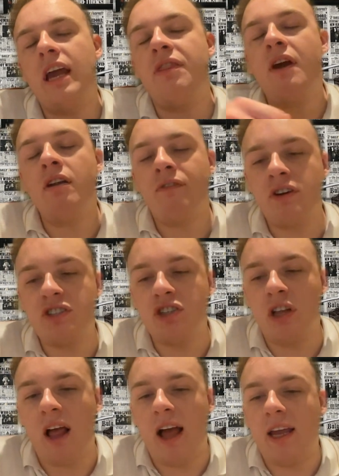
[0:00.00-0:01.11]
31st of
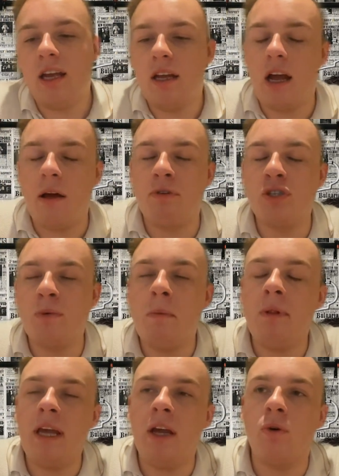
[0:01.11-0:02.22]
July.
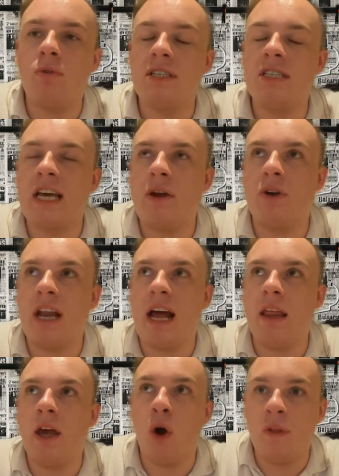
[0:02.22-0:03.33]
Presumably it goes to Diagon
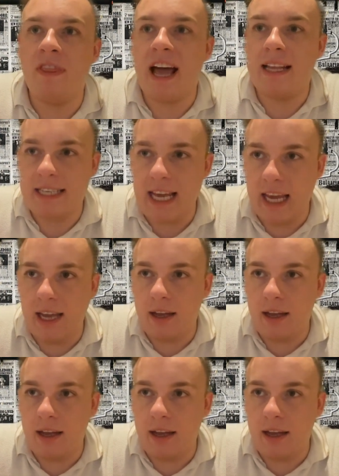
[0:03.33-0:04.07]
Alley on that day.